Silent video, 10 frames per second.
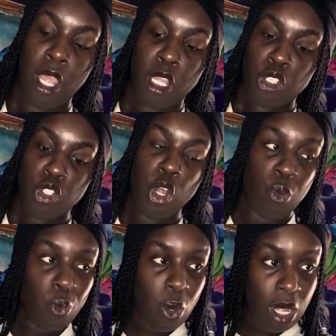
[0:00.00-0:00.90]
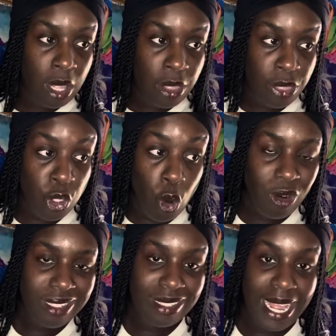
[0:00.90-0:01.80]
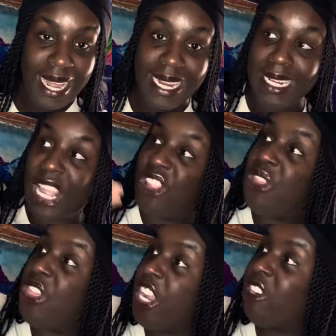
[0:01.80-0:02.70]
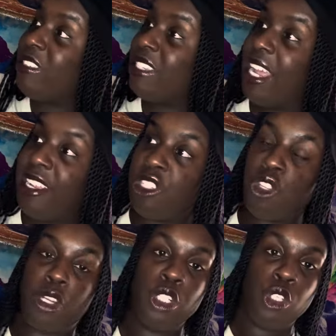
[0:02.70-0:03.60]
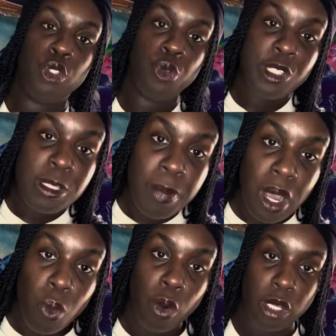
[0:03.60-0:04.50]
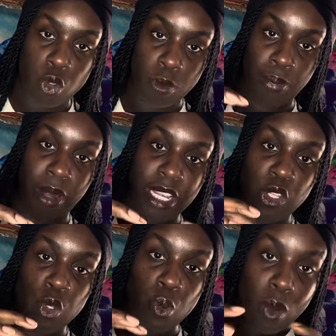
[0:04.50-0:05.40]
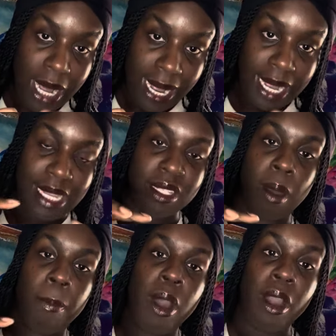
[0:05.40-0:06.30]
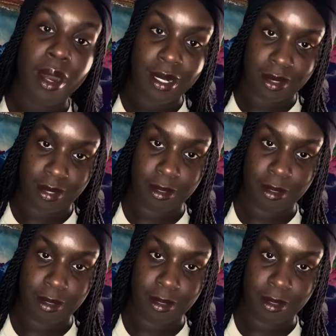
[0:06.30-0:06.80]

So your side and their side started to do spell work to break you guys apart.